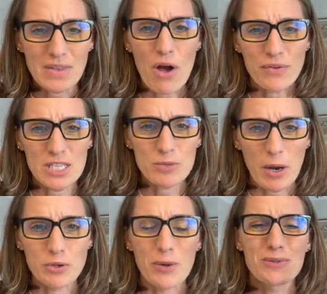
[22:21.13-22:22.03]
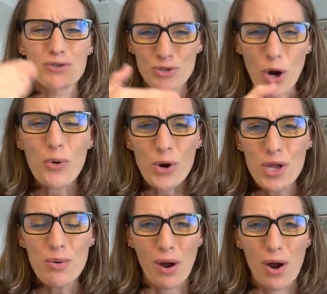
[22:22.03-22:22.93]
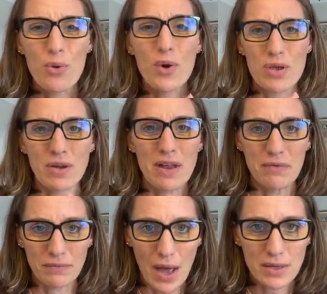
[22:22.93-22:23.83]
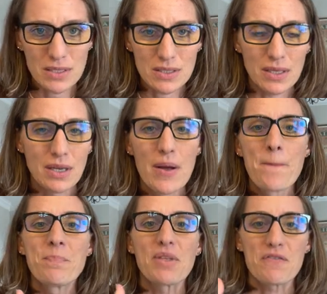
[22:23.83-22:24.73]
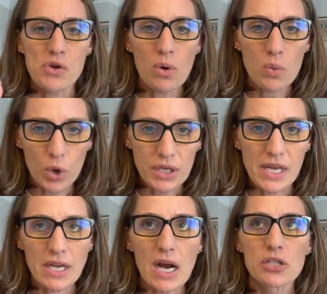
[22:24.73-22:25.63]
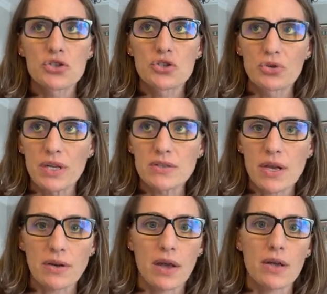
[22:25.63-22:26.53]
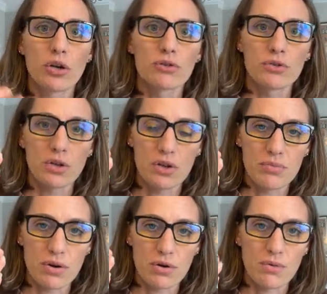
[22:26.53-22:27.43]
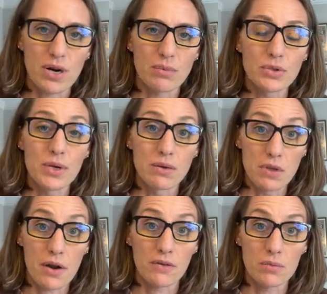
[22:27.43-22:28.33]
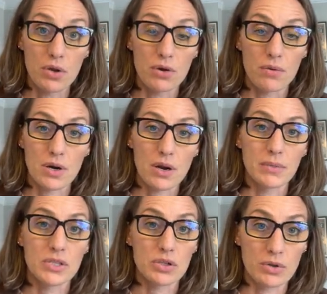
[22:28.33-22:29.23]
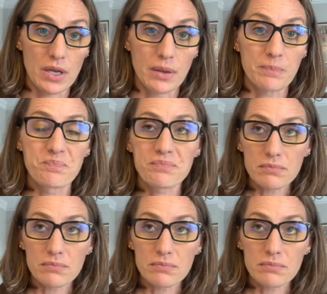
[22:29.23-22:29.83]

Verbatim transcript: Health is a spectrum. Start where you are, where you can invest. If you are working on screens at night and you're doing computer work, I'm doing a lot of computer work on my screen